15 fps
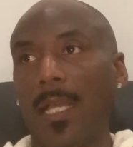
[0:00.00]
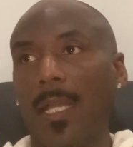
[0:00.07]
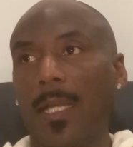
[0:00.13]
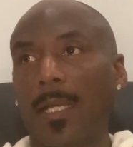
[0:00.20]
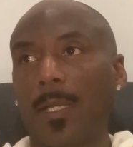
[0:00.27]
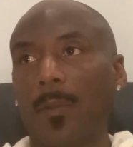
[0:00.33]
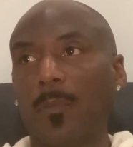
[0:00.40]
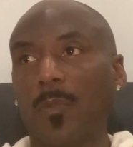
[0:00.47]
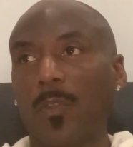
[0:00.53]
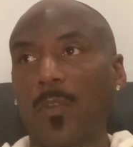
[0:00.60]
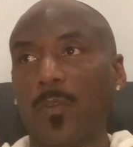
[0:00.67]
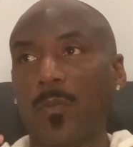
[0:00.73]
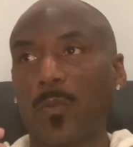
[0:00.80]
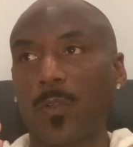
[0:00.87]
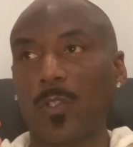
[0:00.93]
Um, the
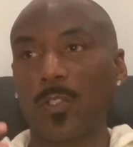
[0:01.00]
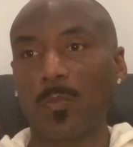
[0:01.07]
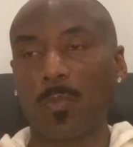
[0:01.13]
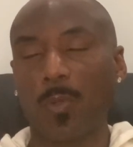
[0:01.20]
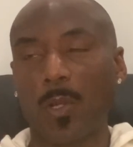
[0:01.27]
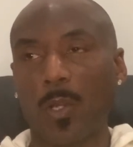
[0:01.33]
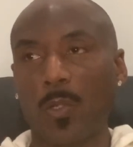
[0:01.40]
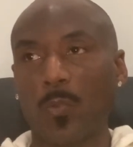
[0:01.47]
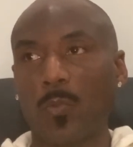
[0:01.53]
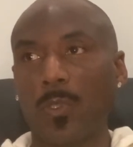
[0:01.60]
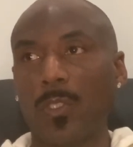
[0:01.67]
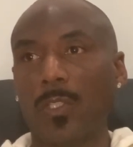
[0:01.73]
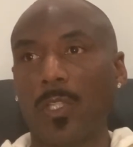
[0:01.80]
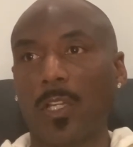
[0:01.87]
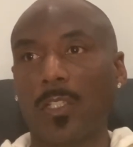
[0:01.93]
first part
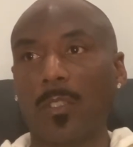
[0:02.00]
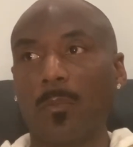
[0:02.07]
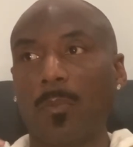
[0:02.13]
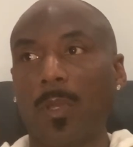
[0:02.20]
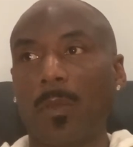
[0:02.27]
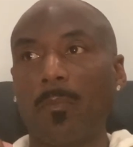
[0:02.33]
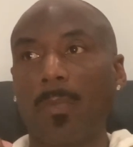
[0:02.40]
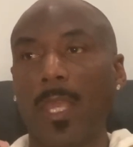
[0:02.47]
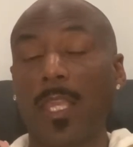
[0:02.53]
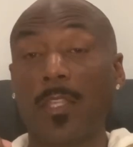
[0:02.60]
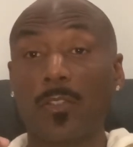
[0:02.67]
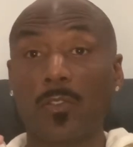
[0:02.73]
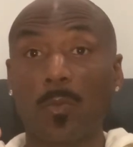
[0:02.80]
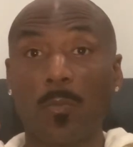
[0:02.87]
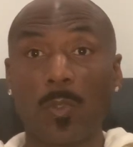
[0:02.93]
we talked about, man,
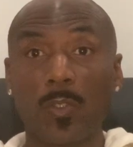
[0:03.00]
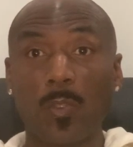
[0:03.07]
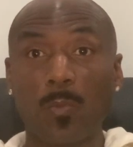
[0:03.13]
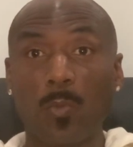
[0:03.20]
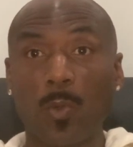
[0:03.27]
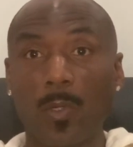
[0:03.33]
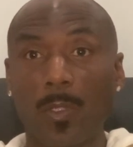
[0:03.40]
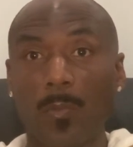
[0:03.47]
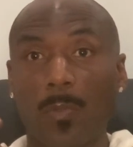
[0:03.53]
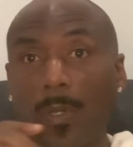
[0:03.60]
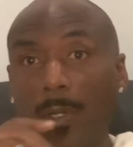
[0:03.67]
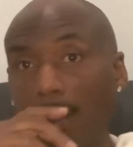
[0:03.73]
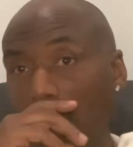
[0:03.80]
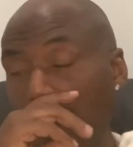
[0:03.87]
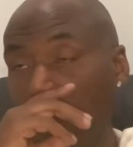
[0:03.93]
is the most important
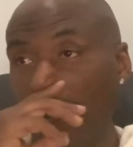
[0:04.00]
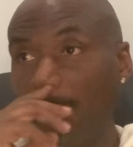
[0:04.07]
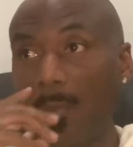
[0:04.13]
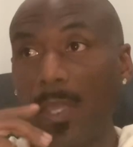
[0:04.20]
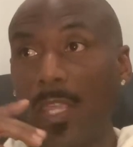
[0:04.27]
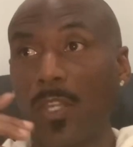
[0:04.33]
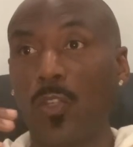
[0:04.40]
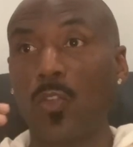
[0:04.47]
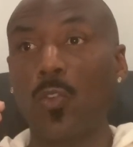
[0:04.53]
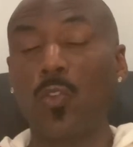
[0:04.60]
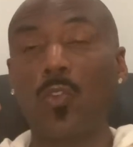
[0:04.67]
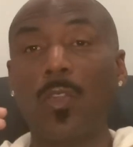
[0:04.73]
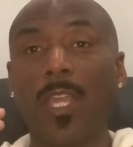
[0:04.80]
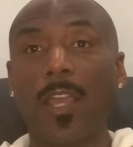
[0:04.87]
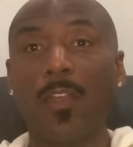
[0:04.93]
part. Man, do
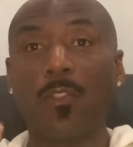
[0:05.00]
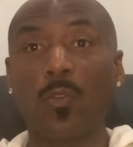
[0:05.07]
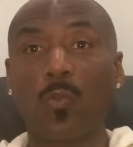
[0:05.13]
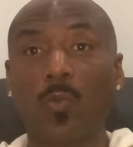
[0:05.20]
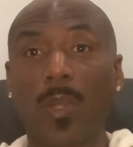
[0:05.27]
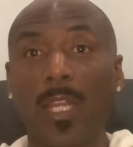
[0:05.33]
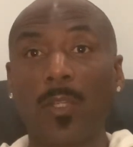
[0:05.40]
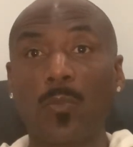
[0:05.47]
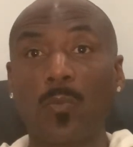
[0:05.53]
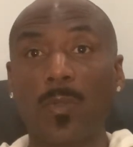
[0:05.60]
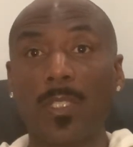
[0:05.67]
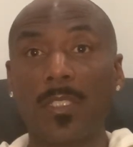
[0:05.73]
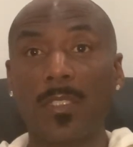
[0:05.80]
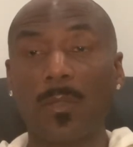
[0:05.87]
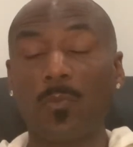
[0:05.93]
you have the right
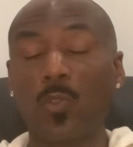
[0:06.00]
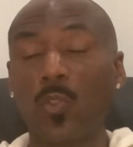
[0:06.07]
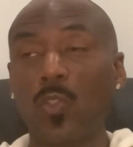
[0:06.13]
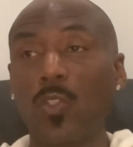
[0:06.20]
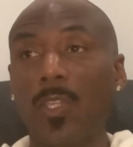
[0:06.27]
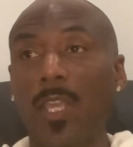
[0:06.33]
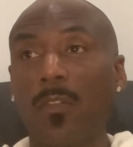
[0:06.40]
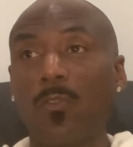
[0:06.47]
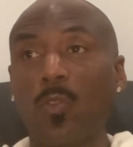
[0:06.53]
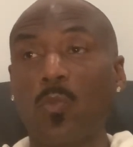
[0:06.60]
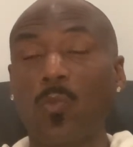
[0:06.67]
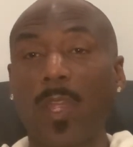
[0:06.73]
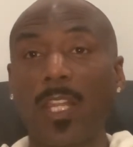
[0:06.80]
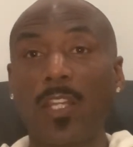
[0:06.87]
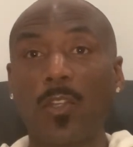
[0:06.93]
wisdom? Do you have the
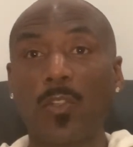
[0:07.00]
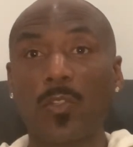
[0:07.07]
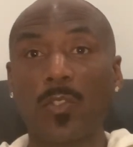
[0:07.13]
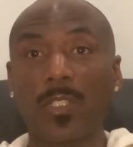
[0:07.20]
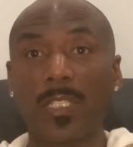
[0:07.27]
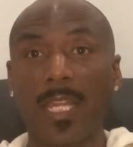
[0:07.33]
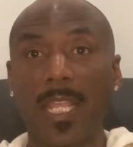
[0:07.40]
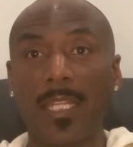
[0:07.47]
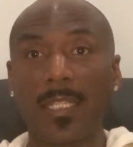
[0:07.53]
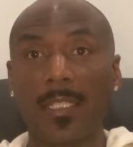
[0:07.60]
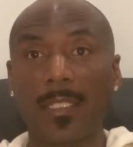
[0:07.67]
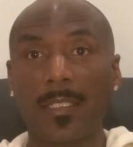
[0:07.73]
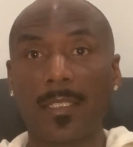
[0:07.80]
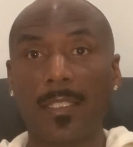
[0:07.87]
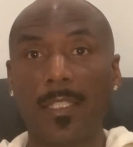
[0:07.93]
right
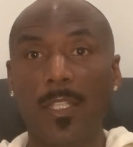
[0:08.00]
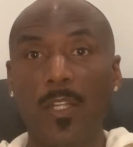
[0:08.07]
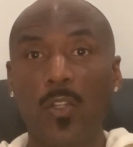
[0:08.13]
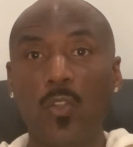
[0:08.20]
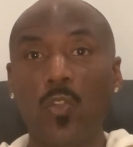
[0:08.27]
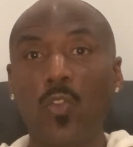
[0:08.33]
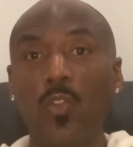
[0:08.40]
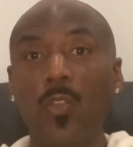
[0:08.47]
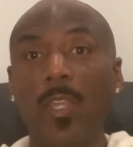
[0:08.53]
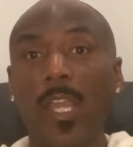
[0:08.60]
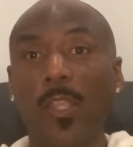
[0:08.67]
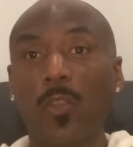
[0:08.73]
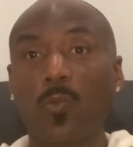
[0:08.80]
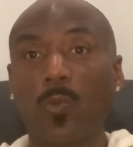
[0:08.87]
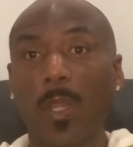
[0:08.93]
understanding? Do you
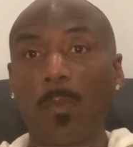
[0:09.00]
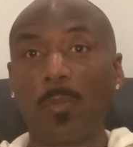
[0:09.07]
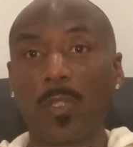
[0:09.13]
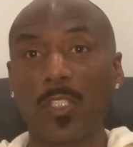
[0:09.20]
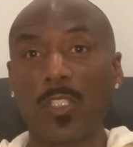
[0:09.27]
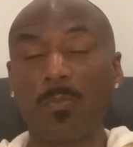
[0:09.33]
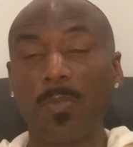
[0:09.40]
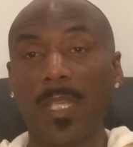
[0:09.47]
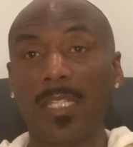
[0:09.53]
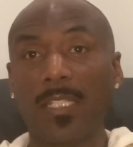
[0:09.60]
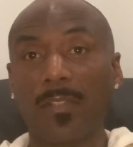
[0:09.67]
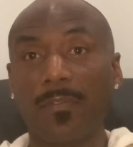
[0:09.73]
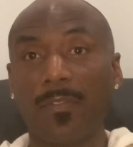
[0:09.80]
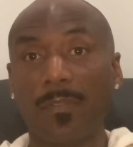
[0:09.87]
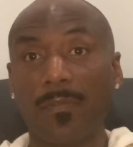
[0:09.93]
have the right
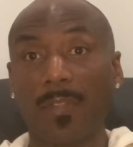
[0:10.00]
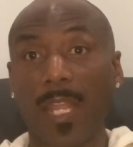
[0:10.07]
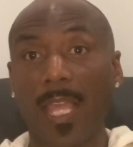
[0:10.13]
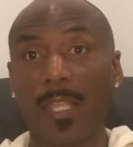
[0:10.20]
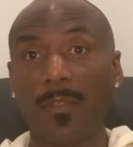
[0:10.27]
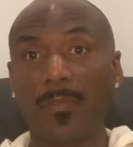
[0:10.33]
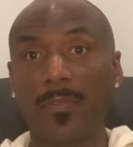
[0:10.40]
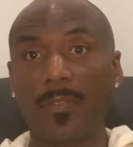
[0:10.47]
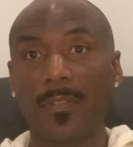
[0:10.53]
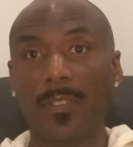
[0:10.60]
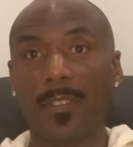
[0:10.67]
perspective of life?